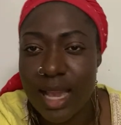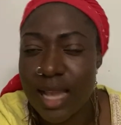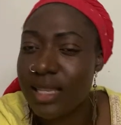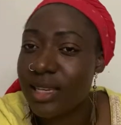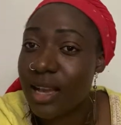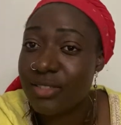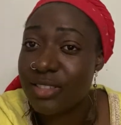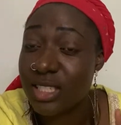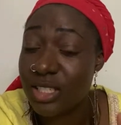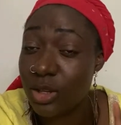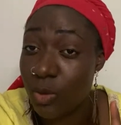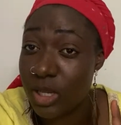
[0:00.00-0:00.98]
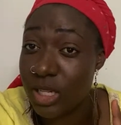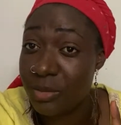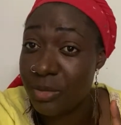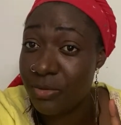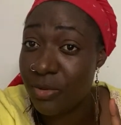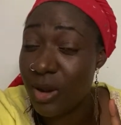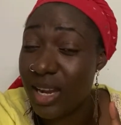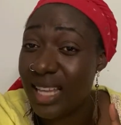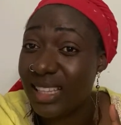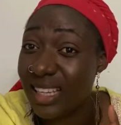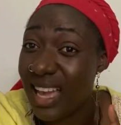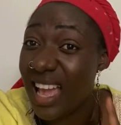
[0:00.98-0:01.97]
I think I've seen your question before, and I
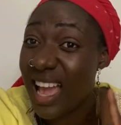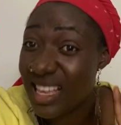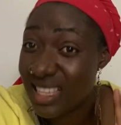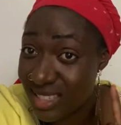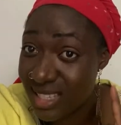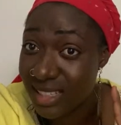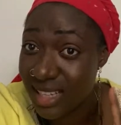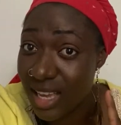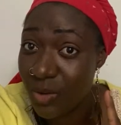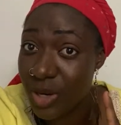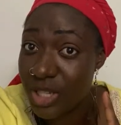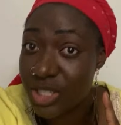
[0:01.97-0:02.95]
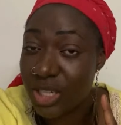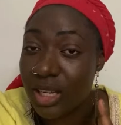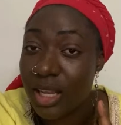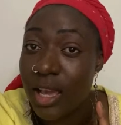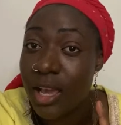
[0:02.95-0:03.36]
think I answered that question.